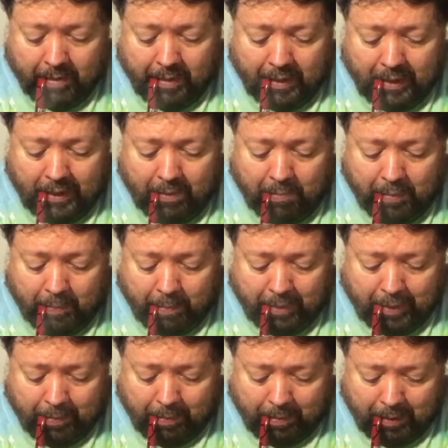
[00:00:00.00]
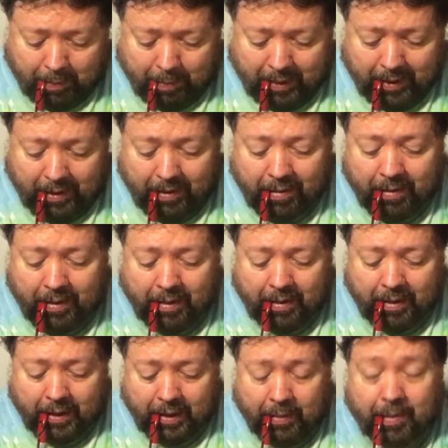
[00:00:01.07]
And it would probably be good,
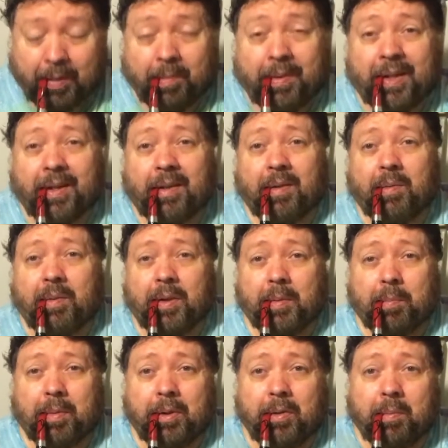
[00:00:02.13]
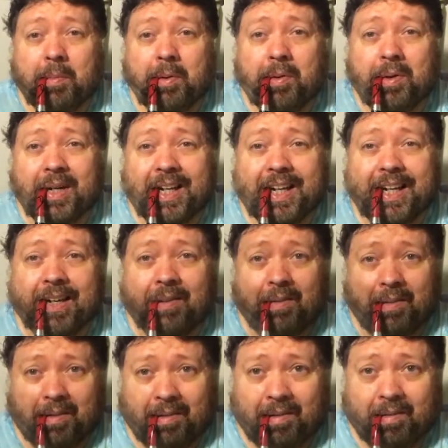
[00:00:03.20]
I would imagine, with a Blue Moon Ale.